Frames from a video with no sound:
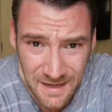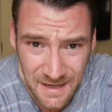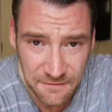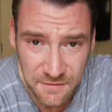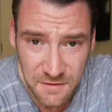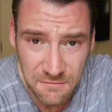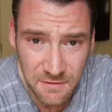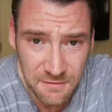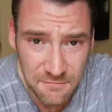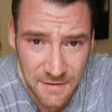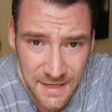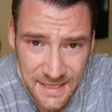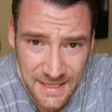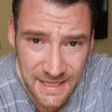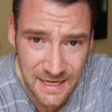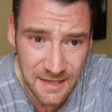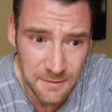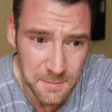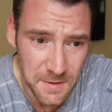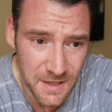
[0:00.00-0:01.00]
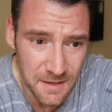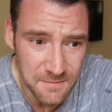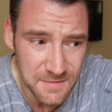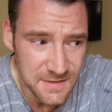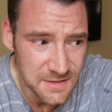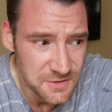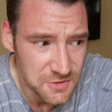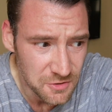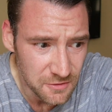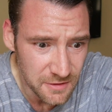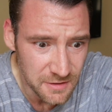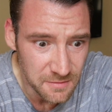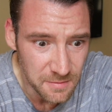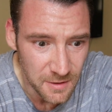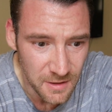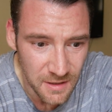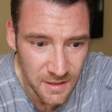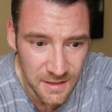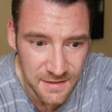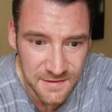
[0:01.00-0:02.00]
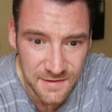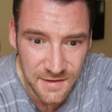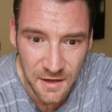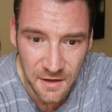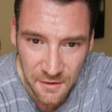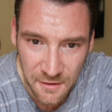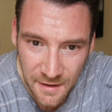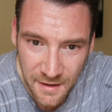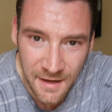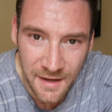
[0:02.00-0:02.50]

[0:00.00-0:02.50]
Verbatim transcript: If you run regularly, it becomes enjoyable. So,